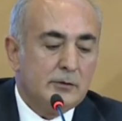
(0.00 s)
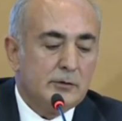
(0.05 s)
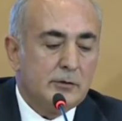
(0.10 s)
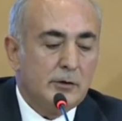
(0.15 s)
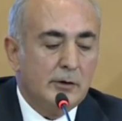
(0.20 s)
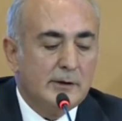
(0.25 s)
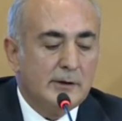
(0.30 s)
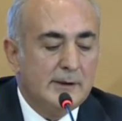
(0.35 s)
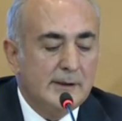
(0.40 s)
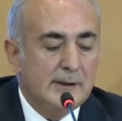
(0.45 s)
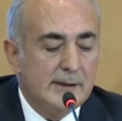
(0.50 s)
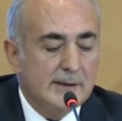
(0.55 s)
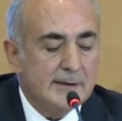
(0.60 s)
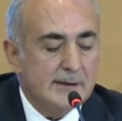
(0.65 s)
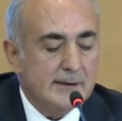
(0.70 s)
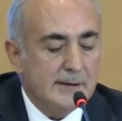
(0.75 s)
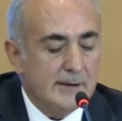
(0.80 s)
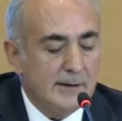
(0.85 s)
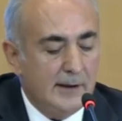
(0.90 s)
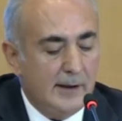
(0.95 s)

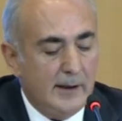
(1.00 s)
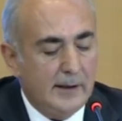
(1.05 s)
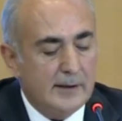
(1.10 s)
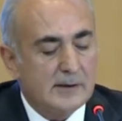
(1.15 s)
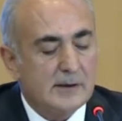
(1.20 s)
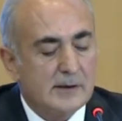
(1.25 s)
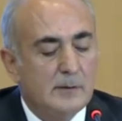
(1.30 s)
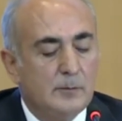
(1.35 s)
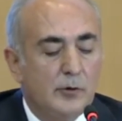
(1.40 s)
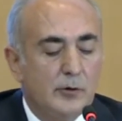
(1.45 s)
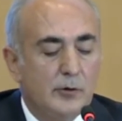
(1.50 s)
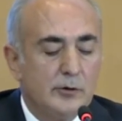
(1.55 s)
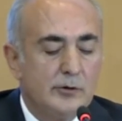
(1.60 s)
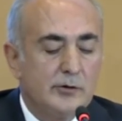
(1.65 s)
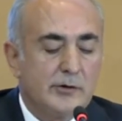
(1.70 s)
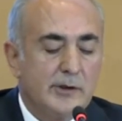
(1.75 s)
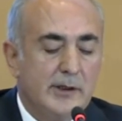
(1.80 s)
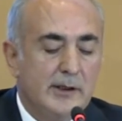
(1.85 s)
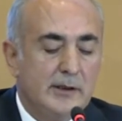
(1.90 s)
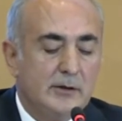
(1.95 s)
Turkey's high
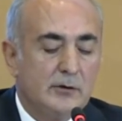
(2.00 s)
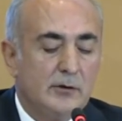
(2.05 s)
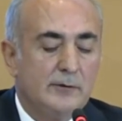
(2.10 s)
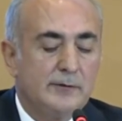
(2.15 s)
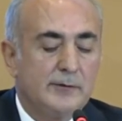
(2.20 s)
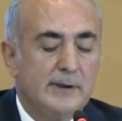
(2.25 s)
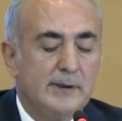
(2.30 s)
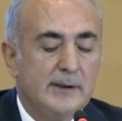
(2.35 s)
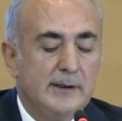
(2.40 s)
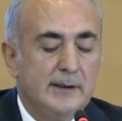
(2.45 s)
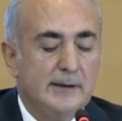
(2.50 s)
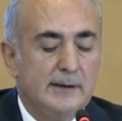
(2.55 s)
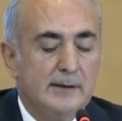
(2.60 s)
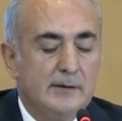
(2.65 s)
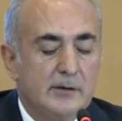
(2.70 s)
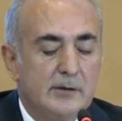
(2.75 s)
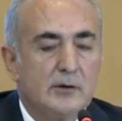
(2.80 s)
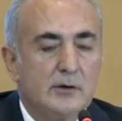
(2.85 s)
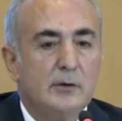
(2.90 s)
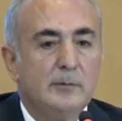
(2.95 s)
support rate of the
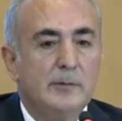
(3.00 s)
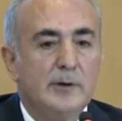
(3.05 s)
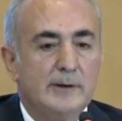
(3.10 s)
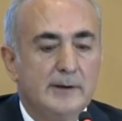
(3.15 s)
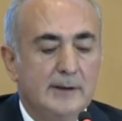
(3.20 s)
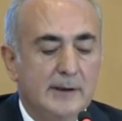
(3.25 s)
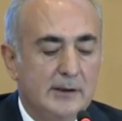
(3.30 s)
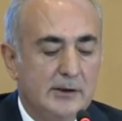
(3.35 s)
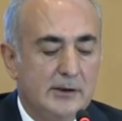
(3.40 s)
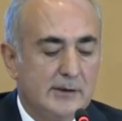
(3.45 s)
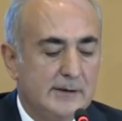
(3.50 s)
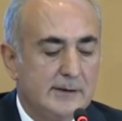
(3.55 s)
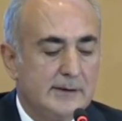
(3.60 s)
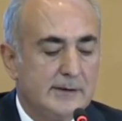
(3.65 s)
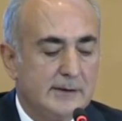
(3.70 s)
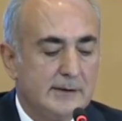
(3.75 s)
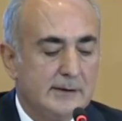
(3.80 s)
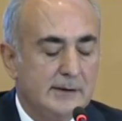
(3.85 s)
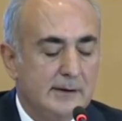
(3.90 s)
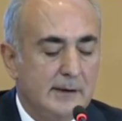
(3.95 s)
recommendations
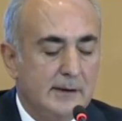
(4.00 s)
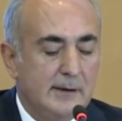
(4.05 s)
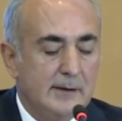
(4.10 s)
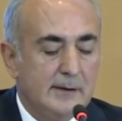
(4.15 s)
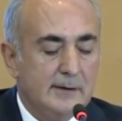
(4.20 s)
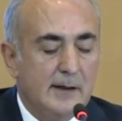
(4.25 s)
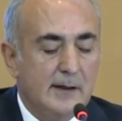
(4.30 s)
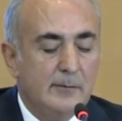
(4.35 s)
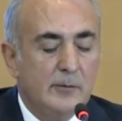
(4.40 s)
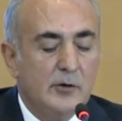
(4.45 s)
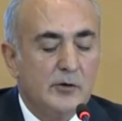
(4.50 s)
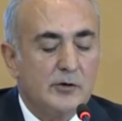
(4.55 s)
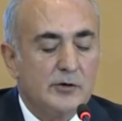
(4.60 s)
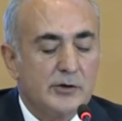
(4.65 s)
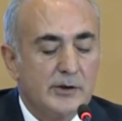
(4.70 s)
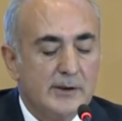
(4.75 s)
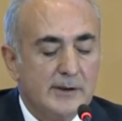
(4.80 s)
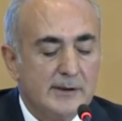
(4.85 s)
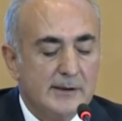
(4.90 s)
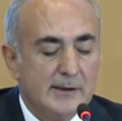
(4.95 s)

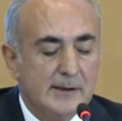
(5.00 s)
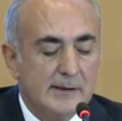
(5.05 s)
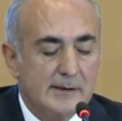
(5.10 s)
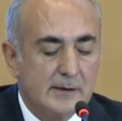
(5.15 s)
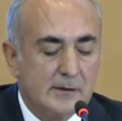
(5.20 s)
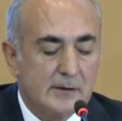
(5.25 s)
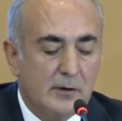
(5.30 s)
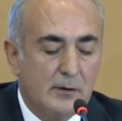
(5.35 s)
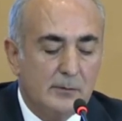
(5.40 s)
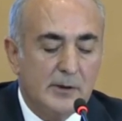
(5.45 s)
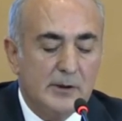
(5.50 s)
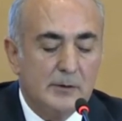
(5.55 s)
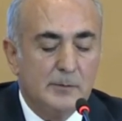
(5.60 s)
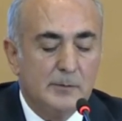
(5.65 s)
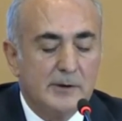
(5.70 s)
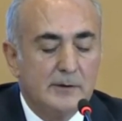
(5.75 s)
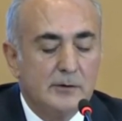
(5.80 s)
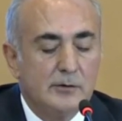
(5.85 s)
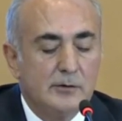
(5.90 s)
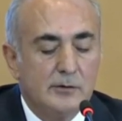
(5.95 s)
demonstrates its
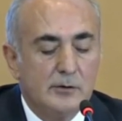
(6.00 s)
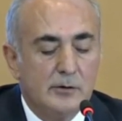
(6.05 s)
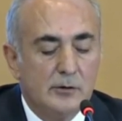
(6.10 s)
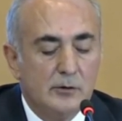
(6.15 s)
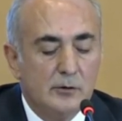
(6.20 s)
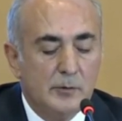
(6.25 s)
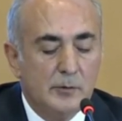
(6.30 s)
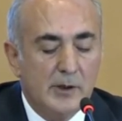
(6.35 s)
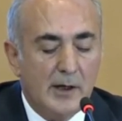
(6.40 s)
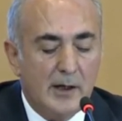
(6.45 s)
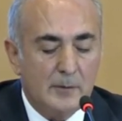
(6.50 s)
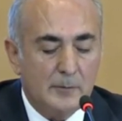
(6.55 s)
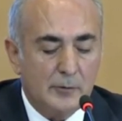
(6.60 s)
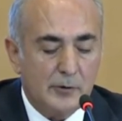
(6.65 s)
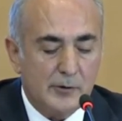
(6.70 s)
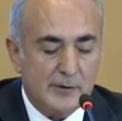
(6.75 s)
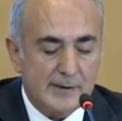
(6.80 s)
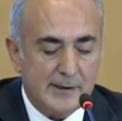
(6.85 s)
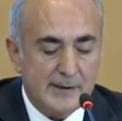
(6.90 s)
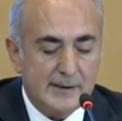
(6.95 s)
commitment to the UPR
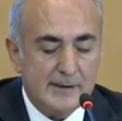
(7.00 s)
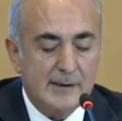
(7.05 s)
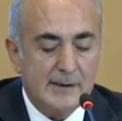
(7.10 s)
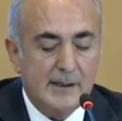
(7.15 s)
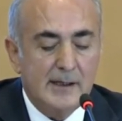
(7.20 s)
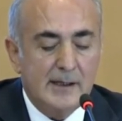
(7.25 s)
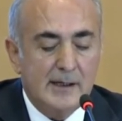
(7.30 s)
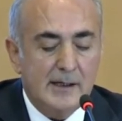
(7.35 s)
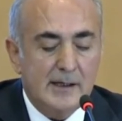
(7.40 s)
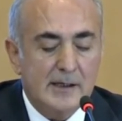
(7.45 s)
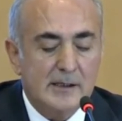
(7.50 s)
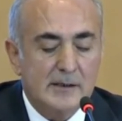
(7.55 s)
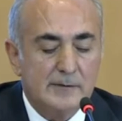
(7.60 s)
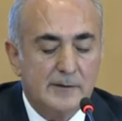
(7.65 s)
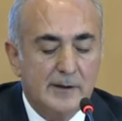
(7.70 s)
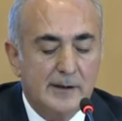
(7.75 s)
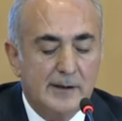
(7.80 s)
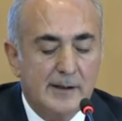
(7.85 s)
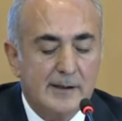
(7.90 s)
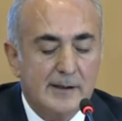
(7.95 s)
process as
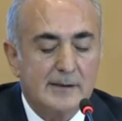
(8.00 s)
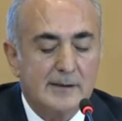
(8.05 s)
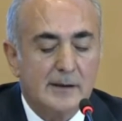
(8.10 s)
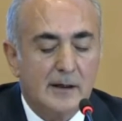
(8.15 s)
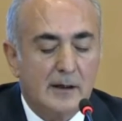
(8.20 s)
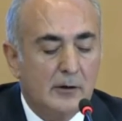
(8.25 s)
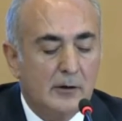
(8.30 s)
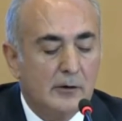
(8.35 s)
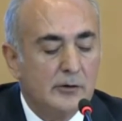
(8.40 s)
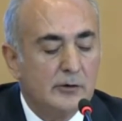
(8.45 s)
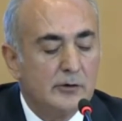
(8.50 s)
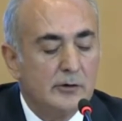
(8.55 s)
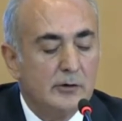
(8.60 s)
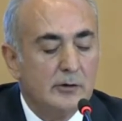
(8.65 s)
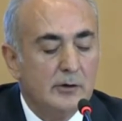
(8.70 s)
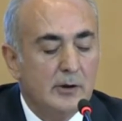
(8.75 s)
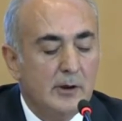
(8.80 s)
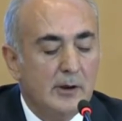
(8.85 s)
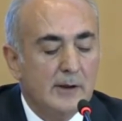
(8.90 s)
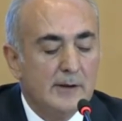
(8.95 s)
well as our
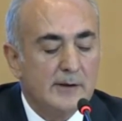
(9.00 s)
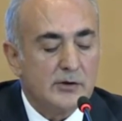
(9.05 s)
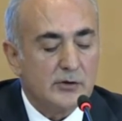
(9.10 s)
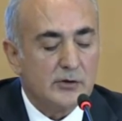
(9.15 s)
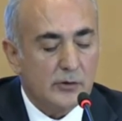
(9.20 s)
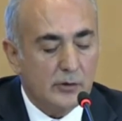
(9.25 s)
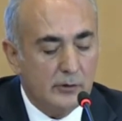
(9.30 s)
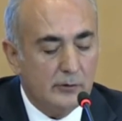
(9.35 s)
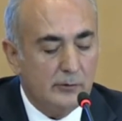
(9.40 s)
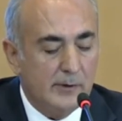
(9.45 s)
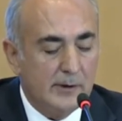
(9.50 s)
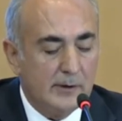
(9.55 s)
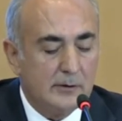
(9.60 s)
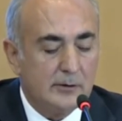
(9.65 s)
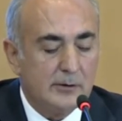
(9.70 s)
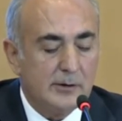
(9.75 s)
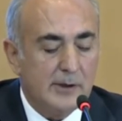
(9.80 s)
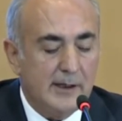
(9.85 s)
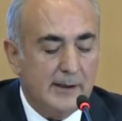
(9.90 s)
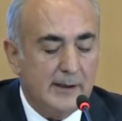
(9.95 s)
strong will
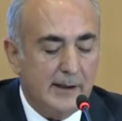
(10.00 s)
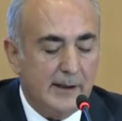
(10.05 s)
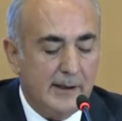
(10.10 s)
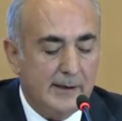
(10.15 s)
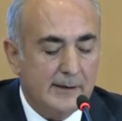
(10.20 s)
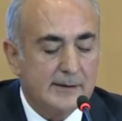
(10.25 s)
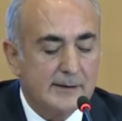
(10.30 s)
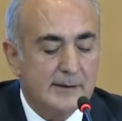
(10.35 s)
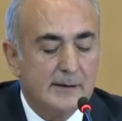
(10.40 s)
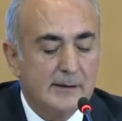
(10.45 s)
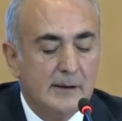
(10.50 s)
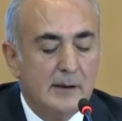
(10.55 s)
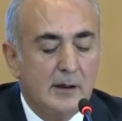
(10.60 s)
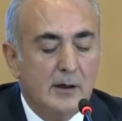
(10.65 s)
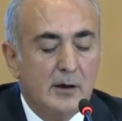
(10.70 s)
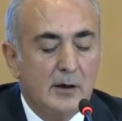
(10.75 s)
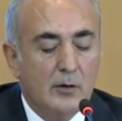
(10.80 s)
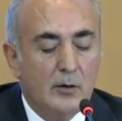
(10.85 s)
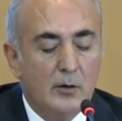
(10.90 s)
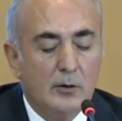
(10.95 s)
to enhance
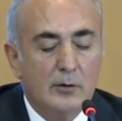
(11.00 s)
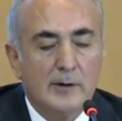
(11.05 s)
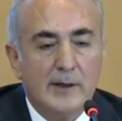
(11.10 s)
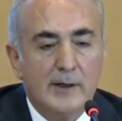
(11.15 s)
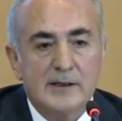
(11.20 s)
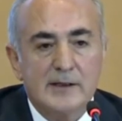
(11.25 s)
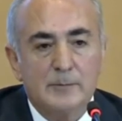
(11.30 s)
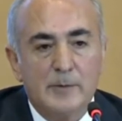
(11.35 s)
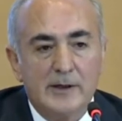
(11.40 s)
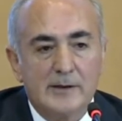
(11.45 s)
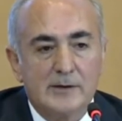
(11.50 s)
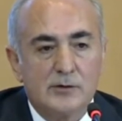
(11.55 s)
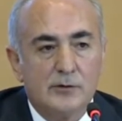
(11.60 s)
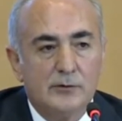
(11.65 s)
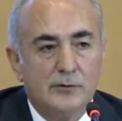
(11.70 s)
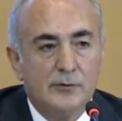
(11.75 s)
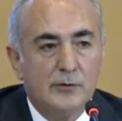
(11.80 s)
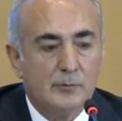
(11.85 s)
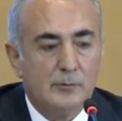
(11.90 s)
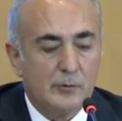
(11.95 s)
all aspects
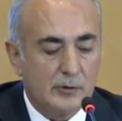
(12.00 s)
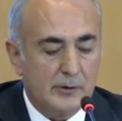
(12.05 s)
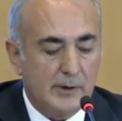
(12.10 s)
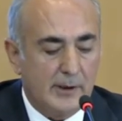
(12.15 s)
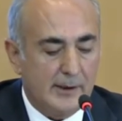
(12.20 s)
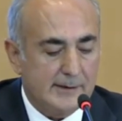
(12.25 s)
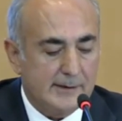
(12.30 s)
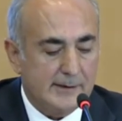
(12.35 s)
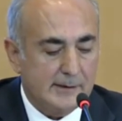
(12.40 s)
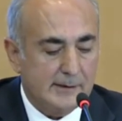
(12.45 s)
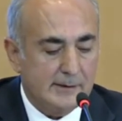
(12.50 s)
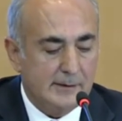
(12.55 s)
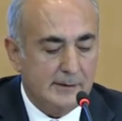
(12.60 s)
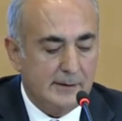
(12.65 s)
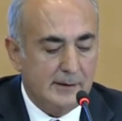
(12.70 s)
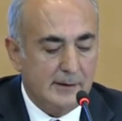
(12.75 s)
of human rights.